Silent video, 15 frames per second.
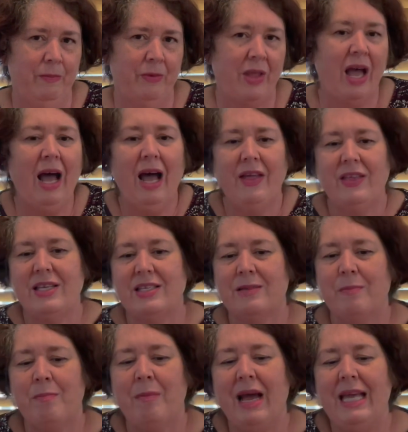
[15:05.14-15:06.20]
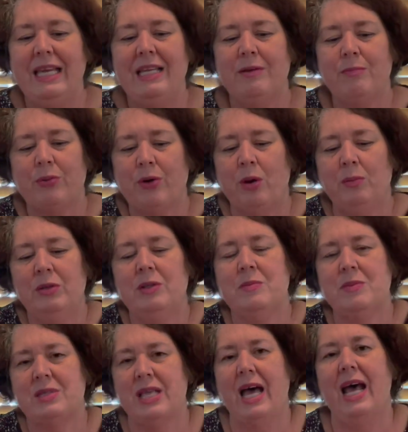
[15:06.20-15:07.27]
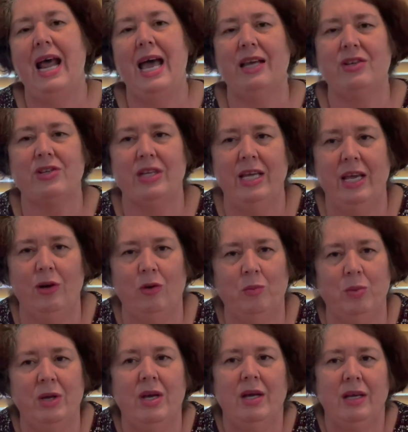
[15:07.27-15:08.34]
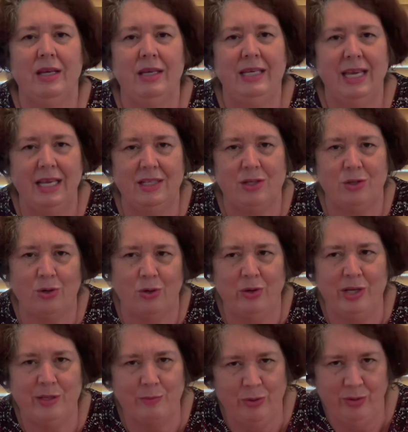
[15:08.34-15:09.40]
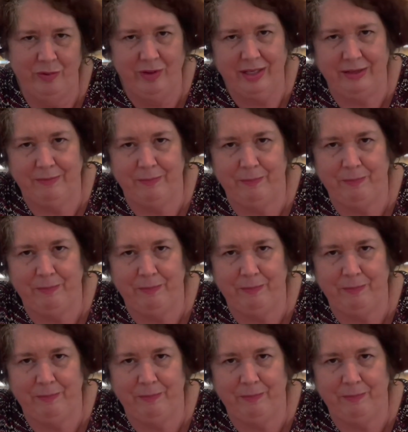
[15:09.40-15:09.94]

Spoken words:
Are there some main problems that actually help get stories moving?